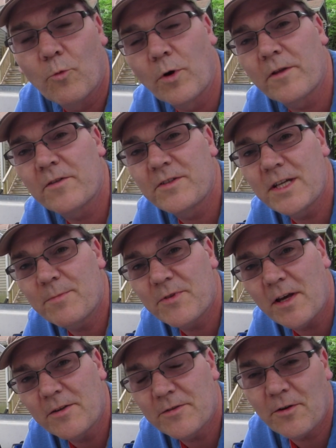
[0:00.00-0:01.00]
One of the
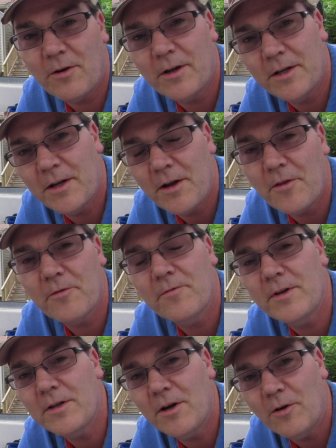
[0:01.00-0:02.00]
tips I saw in another
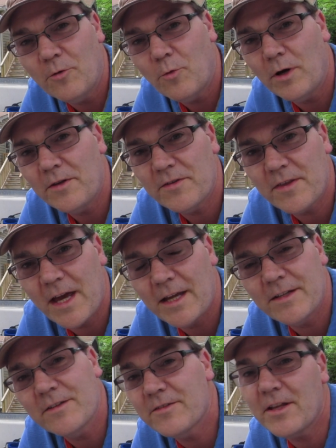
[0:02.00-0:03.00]
video was
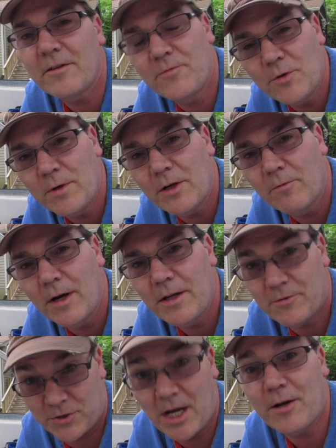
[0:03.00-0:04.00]
that instead of doing a
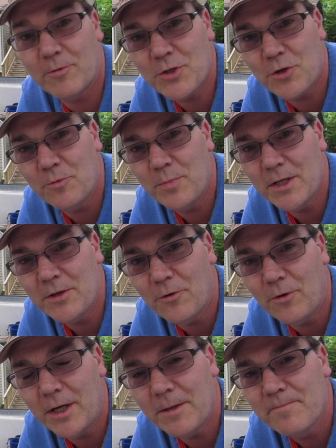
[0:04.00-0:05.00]
radio check, which could be
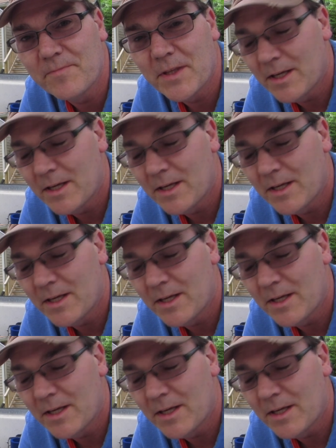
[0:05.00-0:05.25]
annoying,